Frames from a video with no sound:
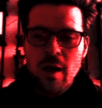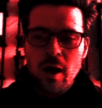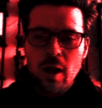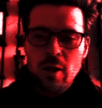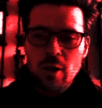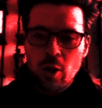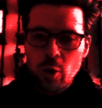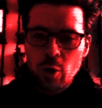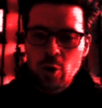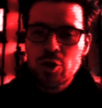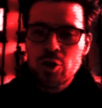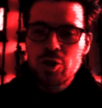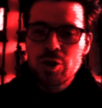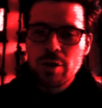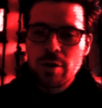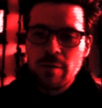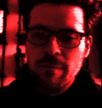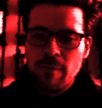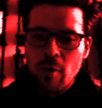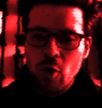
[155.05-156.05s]
a large
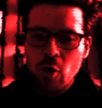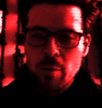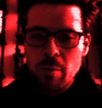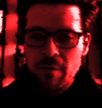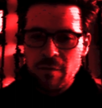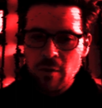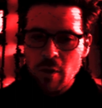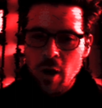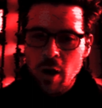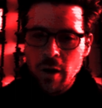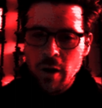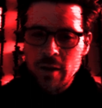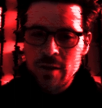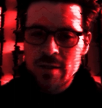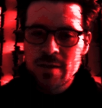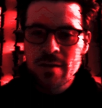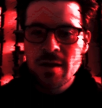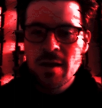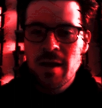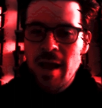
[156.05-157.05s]
volume of
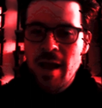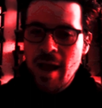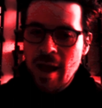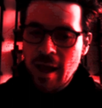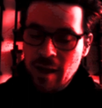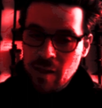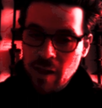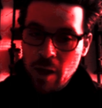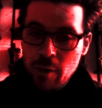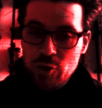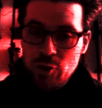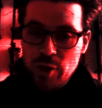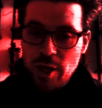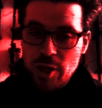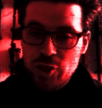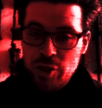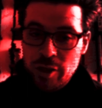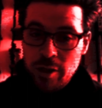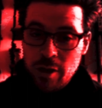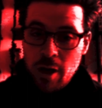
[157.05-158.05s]
logs and cloud
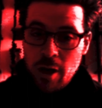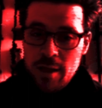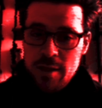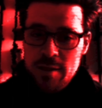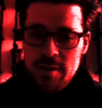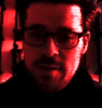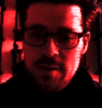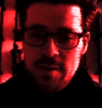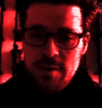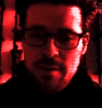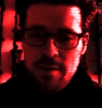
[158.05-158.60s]
ingestion costs.